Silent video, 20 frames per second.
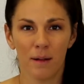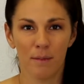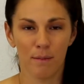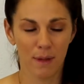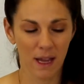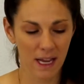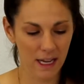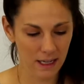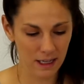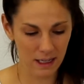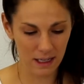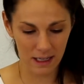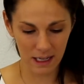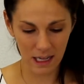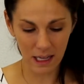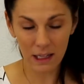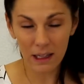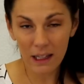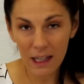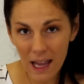make
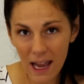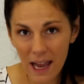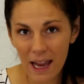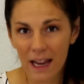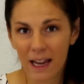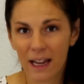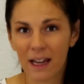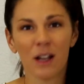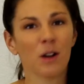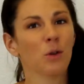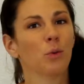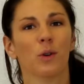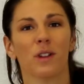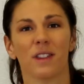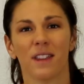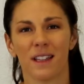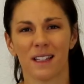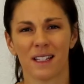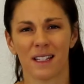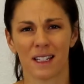clay
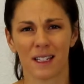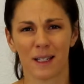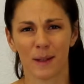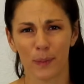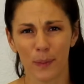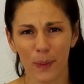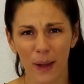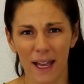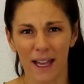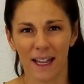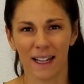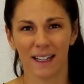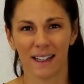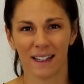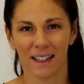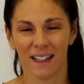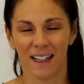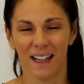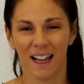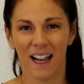with his spit,
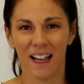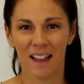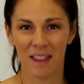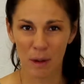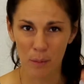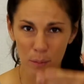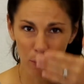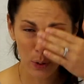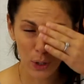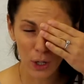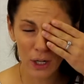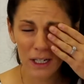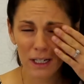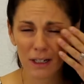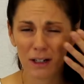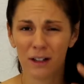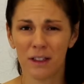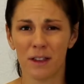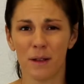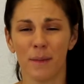and then put
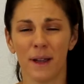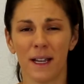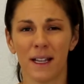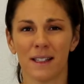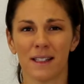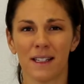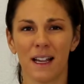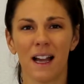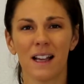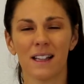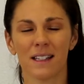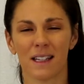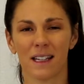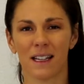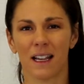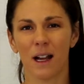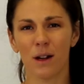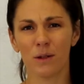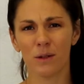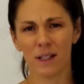it on the man's eyes.
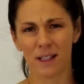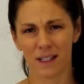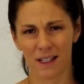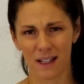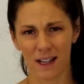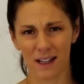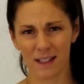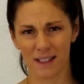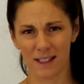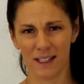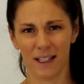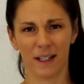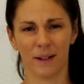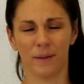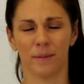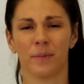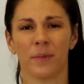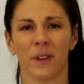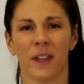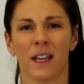Like, how
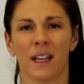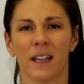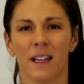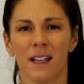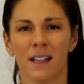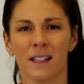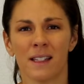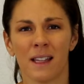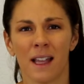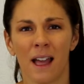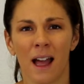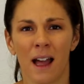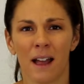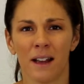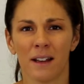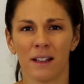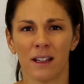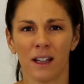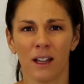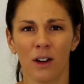disgusting is
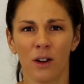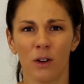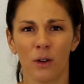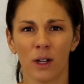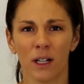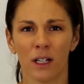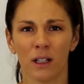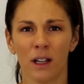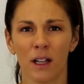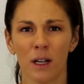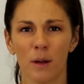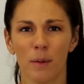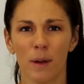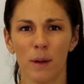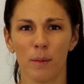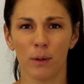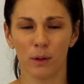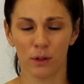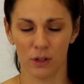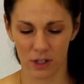that? You know, and a lot of
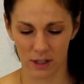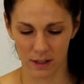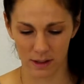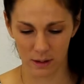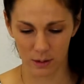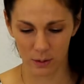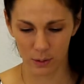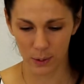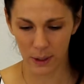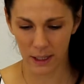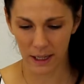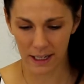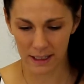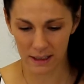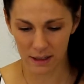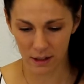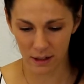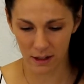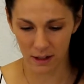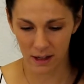people just, we
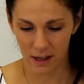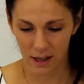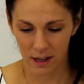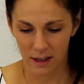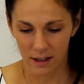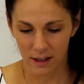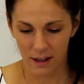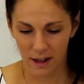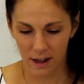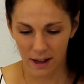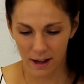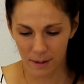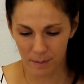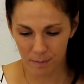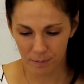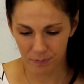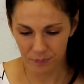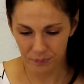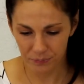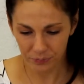like to,
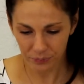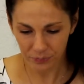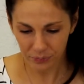um,